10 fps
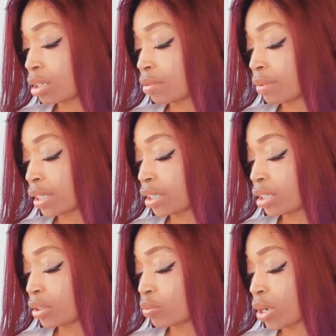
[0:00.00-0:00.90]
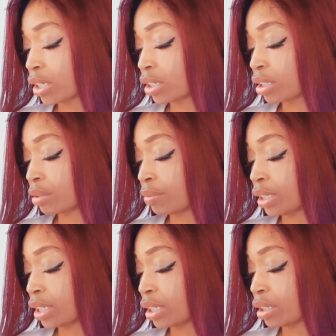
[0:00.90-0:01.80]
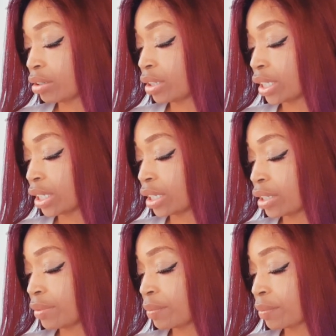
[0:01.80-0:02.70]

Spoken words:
I just watched him the other day,